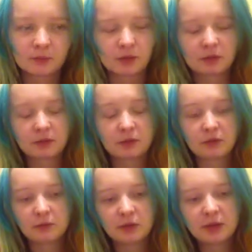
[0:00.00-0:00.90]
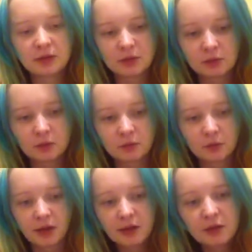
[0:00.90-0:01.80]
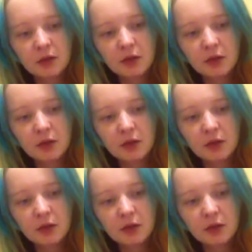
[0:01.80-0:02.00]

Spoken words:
and in some lights it looked red.